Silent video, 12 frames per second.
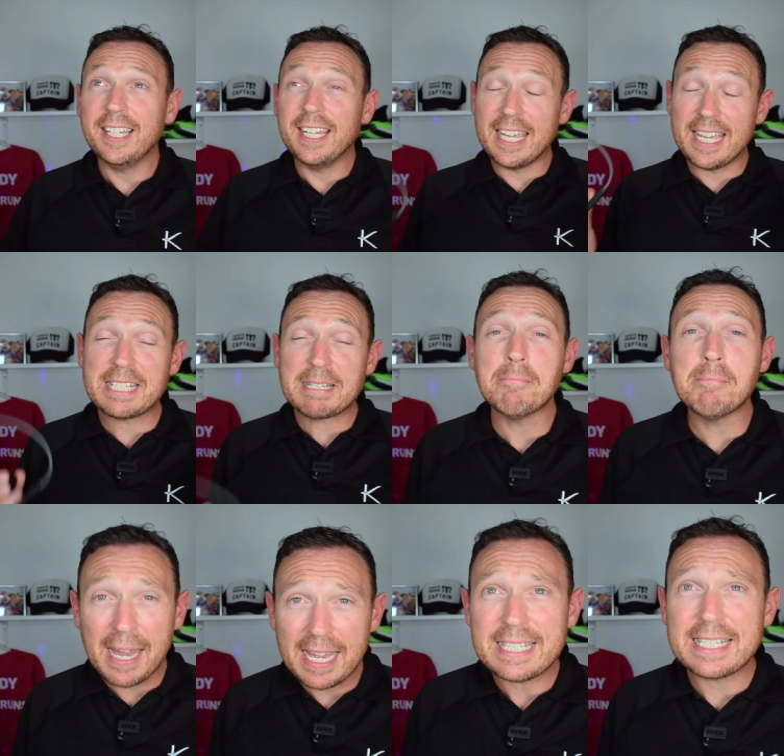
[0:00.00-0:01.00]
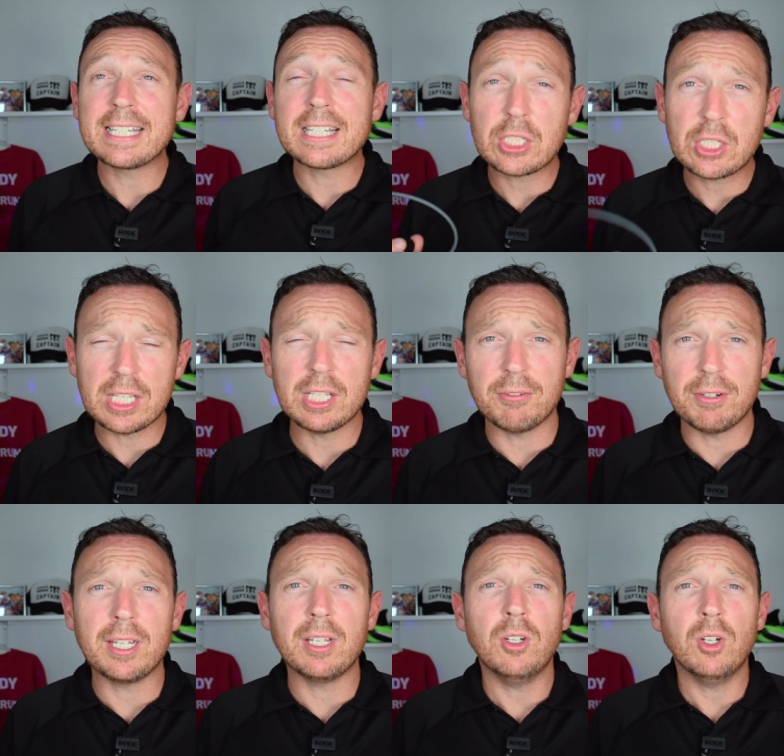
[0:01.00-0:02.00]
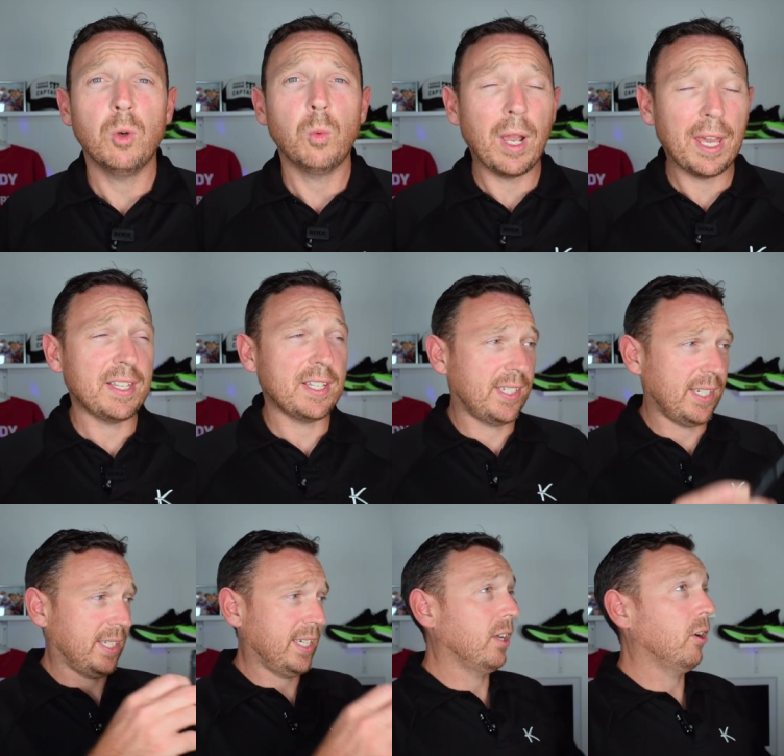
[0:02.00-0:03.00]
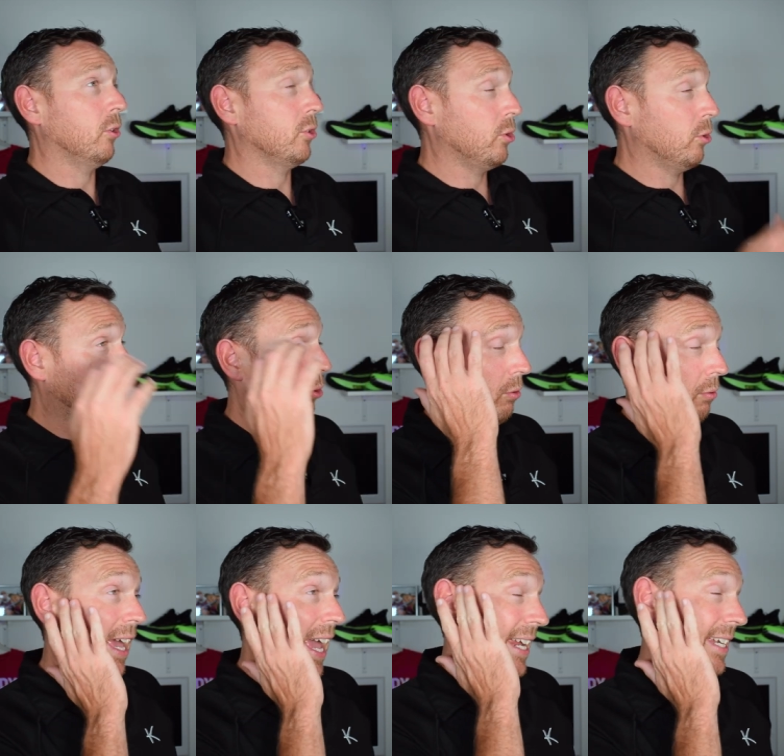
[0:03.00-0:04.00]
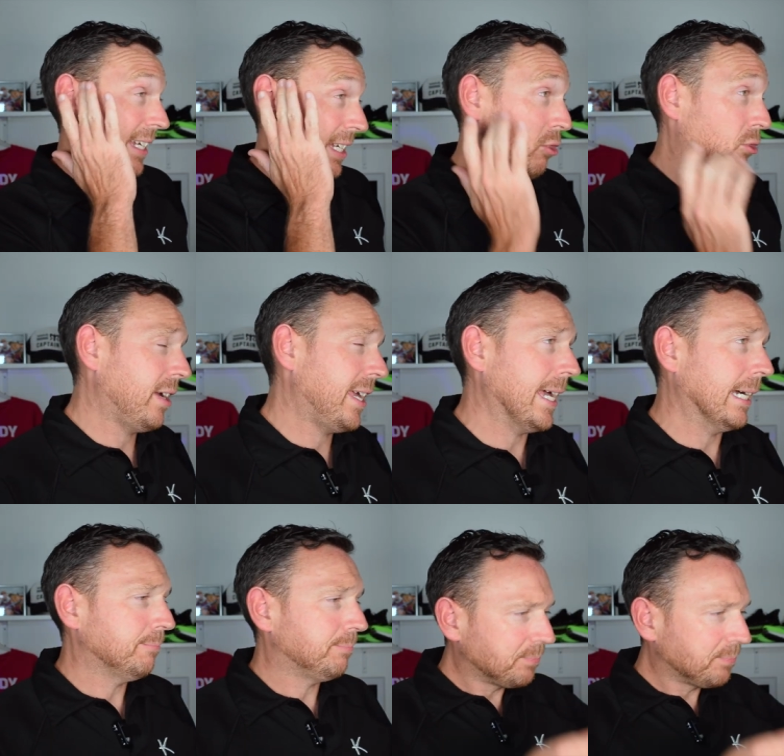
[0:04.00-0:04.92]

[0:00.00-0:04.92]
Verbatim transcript: it is amazing considering where they're sitting on your head and your ear.